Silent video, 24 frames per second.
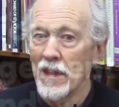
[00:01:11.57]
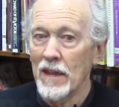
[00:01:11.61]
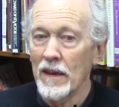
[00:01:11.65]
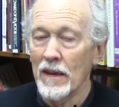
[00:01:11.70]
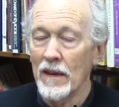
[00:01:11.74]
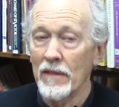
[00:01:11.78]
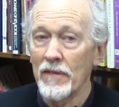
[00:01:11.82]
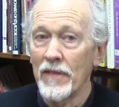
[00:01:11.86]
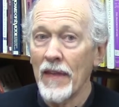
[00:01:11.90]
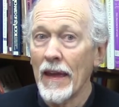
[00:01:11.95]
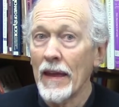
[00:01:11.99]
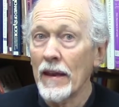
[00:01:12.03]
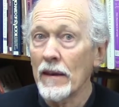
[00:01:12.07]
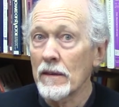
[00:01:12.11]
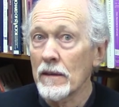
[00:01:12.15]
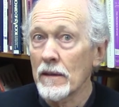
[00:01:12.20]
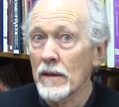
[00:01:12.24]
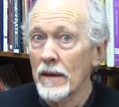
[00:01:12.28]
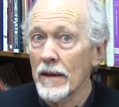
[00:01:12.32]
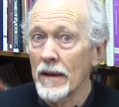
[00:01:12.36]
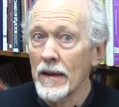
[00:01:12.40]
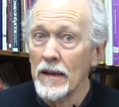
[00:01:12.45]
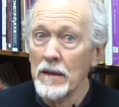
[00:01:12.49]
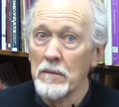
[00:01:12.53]
at that
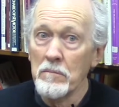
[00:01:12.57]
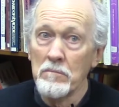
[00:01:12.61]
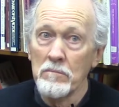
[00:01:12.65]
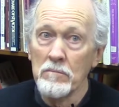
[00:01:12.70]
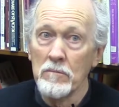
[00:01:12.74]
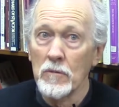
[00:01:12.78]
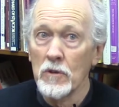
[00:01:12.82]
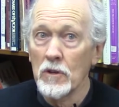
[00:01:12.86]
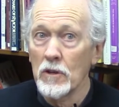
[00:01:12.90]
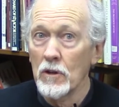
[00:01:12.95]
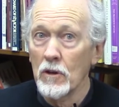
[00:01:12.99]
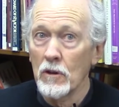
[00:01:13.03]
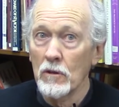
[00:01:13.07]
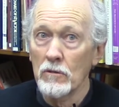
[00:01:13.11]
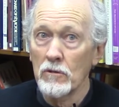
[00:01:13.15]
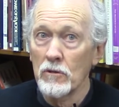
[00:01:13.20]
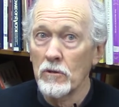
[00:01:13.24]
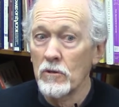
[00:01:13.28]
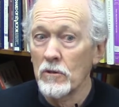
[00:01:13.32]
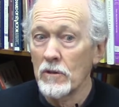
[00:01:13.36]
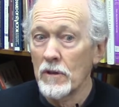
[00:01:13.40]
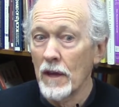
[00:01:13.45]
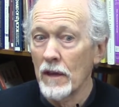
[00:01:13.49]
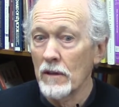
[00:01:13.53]
time, you know, it was
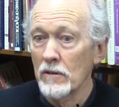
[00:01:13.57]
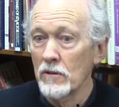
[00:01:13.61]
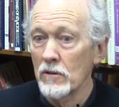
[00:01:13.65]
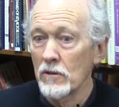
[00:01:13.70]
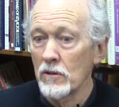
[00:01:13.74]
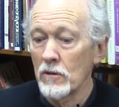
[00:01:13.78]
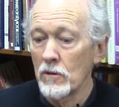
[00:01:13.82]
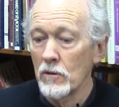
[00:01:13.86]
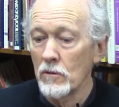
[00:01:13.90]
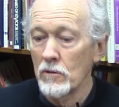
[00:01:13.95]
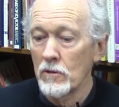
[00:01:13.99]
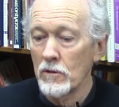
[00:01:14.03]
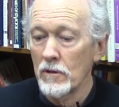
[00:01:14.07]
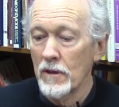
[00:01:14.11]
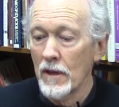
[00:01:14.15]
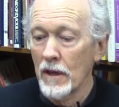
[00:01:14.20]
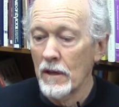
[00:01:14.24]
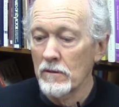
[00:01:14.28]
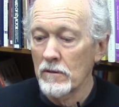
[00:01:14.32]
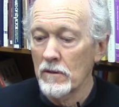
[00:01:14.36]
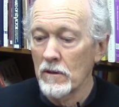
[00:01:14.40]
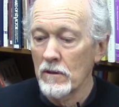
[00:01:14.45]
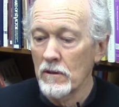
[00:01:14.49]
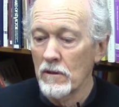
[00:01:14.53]
2002,
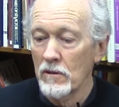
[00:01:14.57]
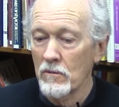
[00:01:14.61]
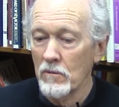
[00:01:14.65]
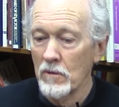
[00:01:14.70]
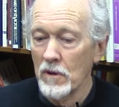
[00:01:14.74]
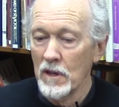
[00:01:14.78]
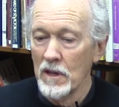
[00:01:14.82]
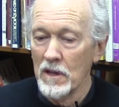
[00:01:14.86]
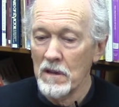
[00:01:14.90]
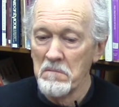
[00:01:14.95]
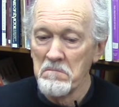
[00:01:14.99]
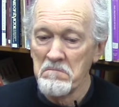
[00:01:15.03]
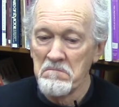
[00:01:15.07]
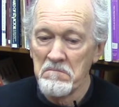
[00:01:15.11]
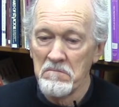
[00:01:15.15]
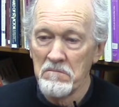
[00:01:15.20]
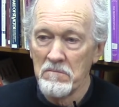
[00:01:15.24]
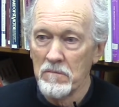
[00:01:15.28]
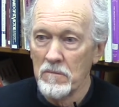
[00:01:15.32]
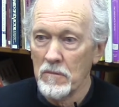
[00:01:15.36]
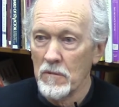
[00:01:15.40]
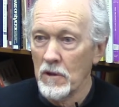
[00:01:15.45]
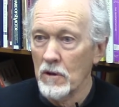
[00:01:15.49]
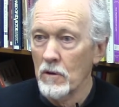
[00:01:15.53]
2003,
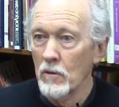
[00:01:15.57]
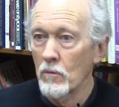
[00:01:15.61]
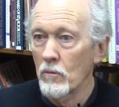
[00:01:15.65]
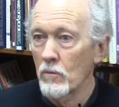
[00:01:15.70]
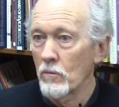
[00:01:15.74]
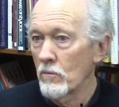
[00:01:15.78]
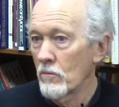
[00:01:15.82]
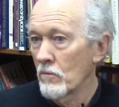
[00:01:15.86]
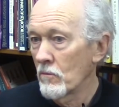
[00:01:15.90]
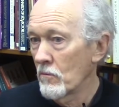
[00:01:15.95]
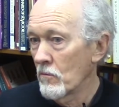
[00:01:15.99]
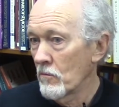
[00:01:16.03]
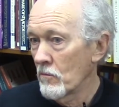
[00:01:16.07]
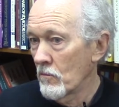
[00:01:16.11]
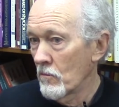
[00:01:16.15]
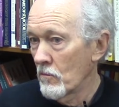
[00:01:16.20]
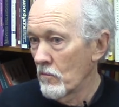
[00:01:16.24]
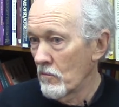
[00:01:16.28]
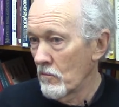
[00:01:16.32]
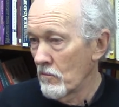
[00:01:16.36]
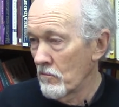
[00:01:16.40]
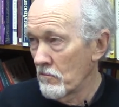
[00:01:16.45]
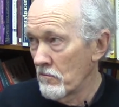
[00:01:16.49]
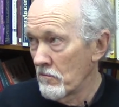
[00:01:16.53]
the
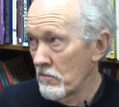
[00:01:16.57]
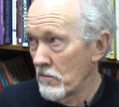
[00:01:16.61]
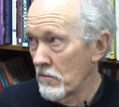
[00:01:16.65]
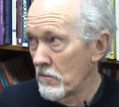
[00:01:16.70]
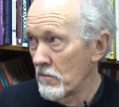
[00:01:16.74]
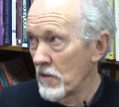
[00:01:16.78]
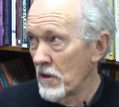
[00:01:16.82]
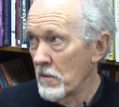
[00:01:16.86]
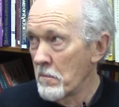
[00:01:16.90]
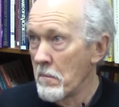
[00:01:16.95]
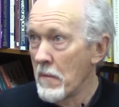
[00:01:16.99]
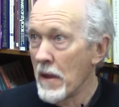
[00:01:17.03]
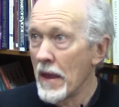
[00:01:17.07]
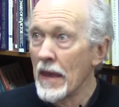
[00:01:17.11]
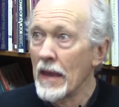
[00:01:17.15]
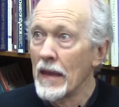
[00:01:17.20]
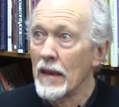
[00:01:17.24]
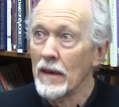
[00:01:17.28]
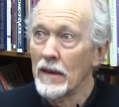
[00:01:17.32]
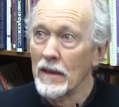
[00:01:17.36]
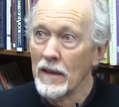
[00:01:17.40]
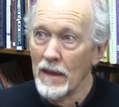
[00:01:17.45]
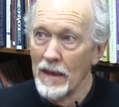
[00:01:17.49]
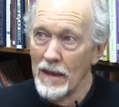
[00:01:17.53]

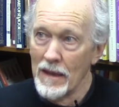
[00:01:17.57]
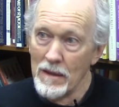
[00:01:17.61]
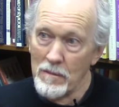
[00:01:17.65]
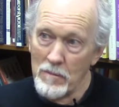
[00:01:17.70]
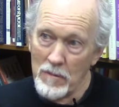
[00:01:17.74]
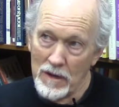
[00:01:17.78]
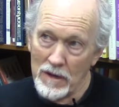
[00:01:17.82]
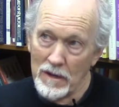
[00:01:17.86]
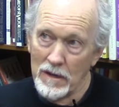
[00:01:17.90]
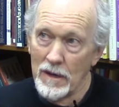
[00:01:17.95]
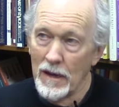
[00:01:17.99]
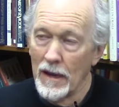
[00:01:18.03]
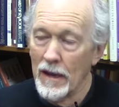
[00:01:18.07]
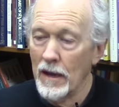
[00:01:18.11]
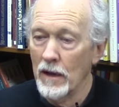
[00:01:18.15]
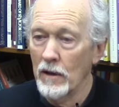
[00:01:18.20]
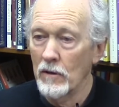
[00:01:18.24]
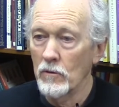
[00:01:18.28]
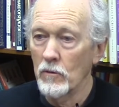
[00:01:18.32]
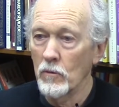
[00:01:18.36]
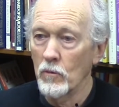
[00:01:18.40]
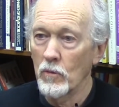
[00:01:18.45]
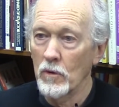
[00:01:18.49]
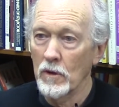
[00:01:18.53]
main game in
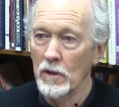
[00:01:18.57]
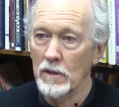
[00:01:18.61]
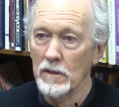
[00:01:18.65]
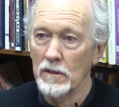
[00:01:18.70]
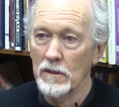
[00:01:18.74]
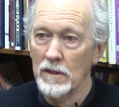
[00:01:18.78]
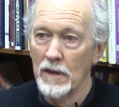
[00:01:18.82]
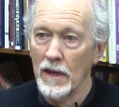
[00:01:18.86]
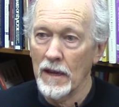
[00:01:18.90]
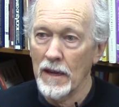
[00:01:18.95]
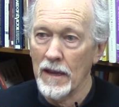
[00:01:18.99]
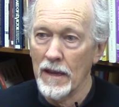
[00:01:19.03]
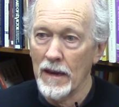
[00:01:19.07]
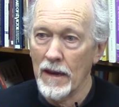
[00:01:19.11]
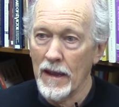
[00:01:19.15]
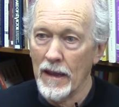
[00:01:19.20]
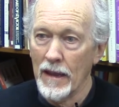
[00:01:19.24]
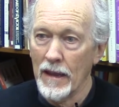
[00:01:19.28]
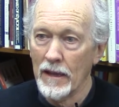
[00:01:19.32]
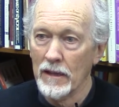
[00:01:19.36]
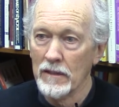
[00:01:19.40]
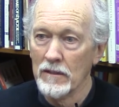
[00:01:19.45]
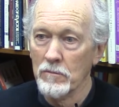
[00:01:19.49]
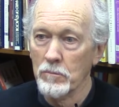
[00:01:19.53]
town was Diana
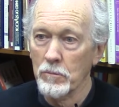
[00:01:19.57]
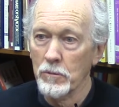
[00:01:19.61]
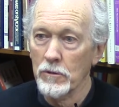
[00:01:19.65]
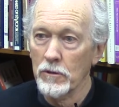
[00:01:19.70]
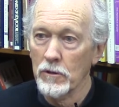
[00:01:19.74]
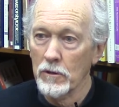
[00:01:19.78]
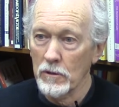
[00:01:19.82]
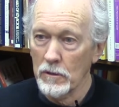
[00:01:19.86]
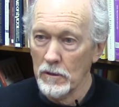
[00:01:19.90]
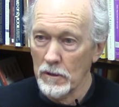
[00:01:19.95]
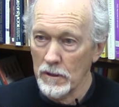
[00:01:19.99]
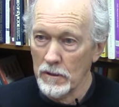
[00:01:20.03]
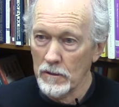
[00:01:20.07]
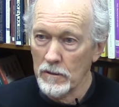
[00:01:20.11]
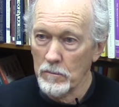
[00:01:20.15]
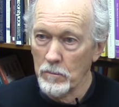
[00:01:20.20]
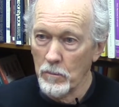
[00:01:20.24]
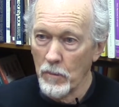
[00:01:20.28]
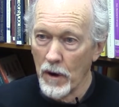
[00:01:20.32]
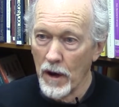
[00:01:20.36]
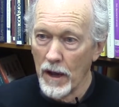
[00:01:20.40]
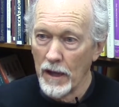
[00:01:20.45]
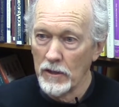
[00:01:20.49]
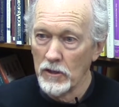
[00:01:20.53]
Eck's Pluralism
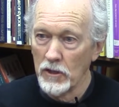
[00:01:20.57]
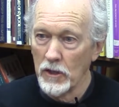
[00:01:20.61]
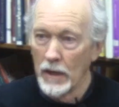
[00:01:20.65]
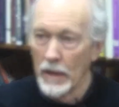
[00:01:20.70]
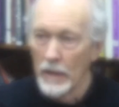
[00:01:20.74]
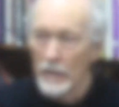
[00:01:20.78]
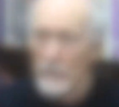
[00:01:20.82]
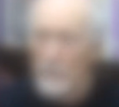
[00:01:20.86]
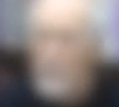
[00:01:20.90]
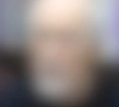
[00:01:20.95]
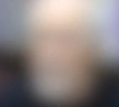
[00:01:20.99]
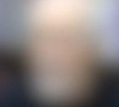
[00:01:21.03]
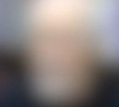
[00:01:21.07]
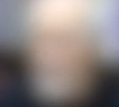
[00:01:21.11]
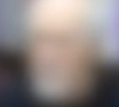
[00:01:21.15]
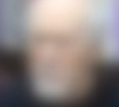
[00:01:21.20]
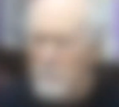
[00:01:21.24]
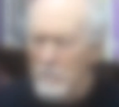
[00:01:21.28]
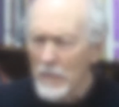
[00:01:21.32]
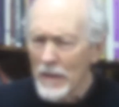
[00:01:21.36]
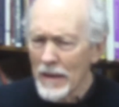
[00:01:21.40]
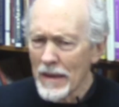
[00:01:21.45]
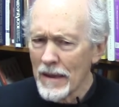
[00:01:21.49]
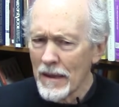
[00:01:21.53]
Project. For
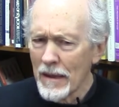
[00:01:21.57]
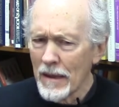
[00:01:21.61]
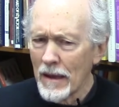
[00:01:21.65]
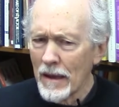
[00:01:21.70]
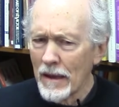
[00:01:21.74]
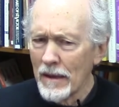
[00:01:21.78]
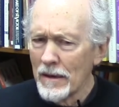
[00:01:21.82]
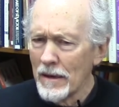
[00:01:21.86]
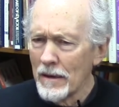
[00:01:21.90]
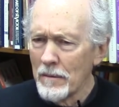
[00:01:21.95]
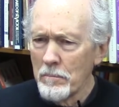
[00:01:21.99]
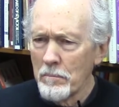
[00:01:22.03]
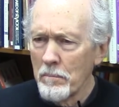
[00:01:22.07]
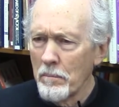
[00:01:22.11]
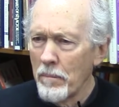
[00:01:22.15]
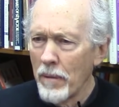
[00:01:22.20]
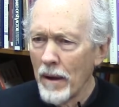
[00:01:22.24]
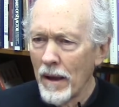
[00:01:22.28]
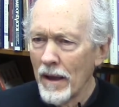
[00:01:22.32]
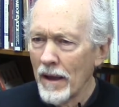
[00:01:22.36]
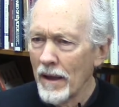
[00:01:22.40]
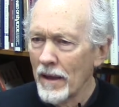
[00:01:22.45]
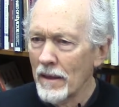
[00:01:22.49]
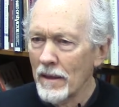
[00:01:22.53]
me, I didn't
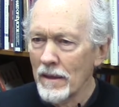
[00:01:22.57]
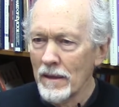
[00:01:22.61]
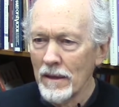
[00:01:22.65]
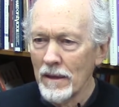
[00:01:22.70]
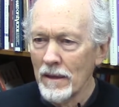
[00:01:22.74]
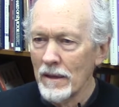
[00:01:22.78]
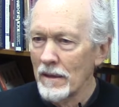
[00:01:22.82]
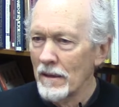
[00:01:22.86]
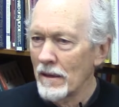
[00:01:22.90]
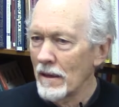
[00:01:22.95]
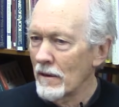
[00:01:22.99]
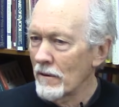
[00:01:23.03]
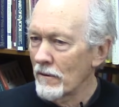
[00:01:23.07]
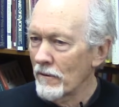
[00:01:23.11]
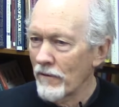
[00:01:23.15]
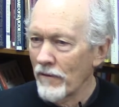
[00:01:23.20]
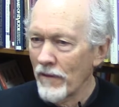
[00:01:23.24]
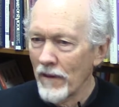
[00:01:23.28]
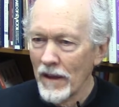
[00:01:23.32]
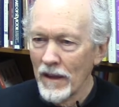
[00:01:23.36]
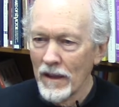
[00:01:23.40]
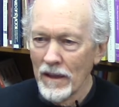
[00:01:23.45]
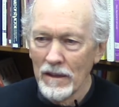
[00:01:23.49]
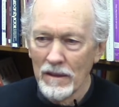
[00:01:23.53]
buy the
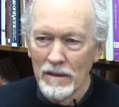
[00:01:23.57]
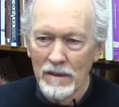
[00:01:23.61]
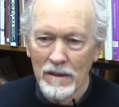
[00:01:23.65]
interfaith